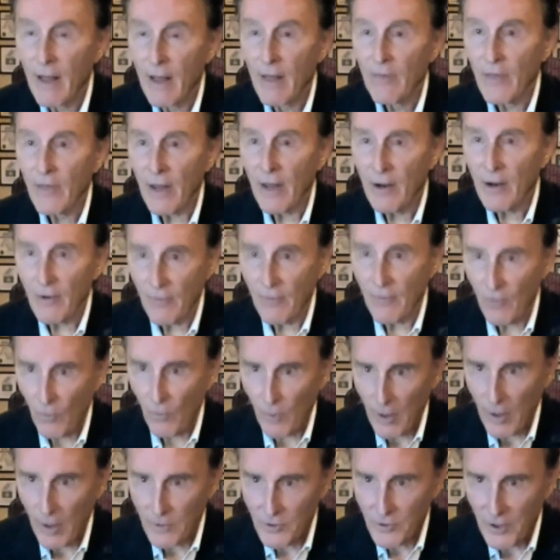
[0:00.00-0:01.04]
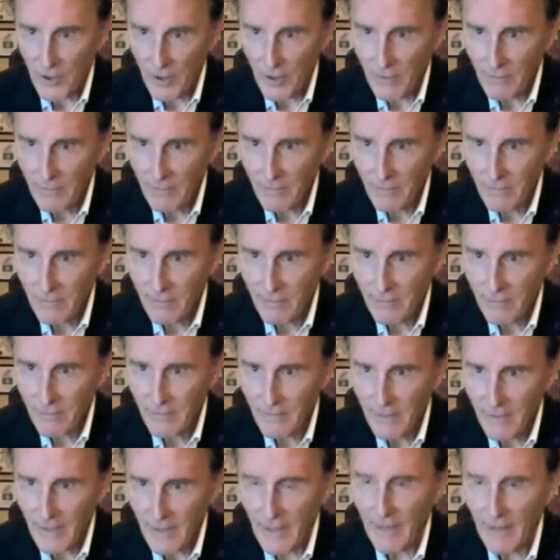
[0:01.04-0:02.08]
Thank you for watching,
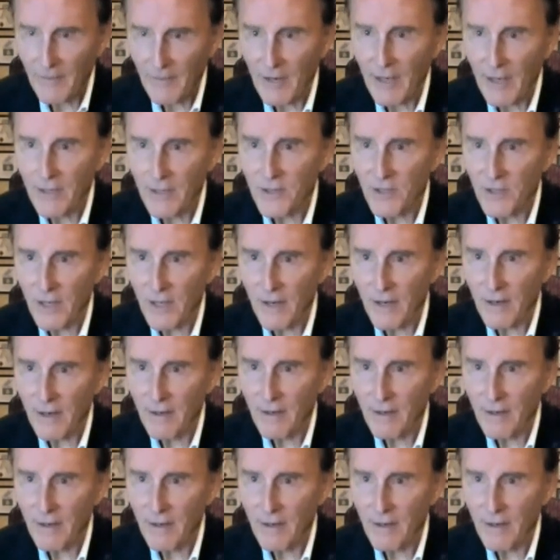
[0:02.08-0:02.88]
and have a nice day.